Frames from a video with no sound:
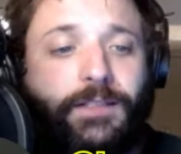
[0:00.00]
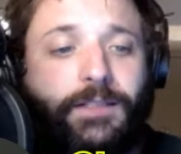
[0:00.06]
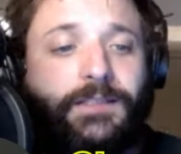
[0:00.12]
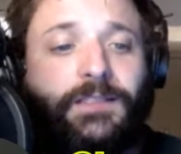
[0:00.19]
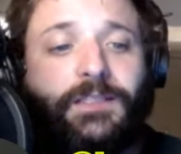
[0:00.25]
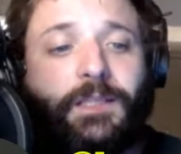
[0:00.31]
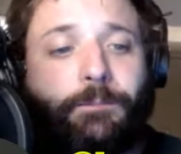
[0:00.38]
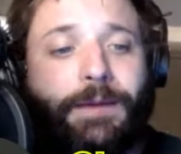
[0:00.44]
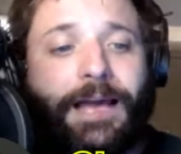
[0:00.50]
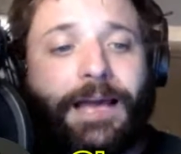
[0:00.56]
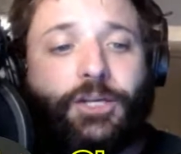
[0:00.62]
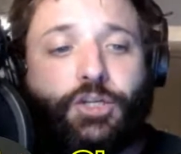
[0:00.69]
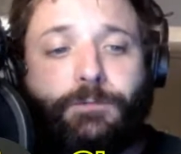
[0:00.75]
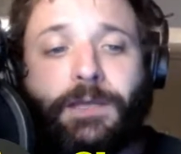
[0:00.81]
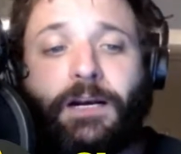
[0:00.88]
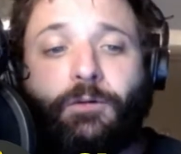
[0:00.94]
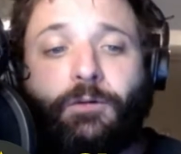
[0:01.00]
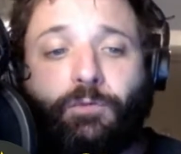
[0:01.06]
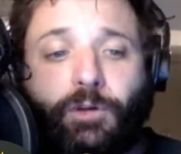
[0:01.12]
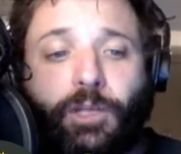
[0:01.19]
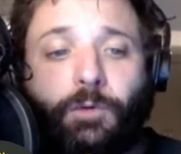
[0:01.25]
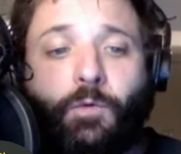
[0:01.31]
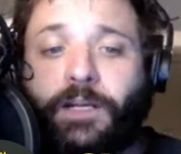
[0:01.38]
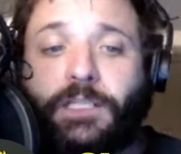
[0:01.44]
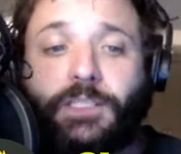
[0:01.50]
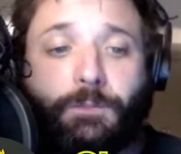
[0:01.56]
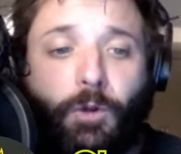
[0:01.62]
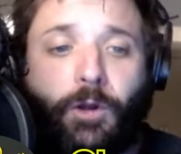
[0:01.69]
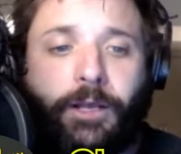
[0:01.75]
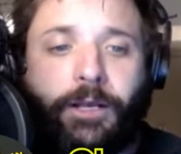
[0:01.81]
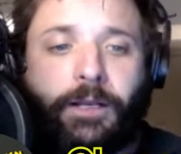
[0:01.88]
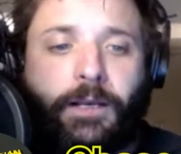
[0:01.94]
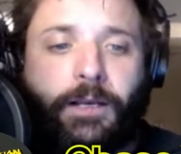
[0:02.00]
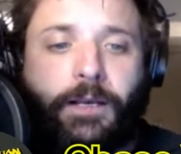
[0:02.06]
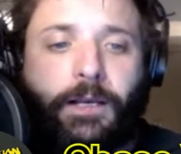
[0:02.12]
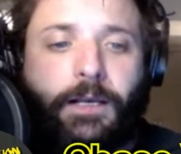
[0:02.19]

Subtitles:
This is the matchup that I really want to exploit.